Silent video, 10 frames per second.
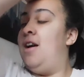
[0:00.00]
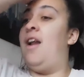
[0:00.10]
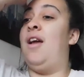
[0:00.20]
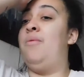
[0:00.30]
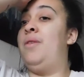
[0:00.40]

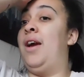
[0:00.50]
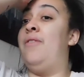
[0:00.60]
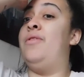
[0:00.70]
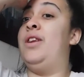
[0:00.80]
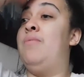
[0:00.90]
And I'm getting
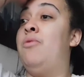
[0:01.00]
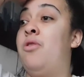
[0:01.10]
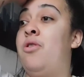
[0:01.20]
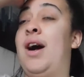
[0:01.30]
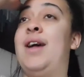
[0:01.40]
really
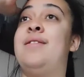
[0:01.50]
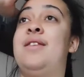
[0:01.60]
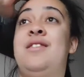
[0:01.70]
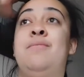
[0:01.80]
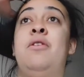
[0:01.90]
more antsy
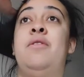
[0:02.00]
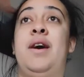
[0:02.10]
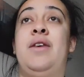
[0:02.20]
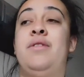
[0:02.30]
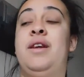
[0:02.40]
to move
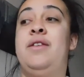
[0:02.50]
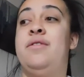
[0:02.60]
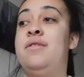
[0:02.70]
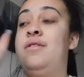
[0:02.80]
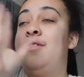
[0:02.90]
out
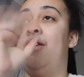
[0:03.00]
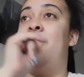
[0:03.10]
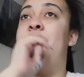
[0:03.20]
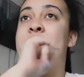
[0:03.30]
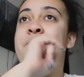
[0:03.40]
now, so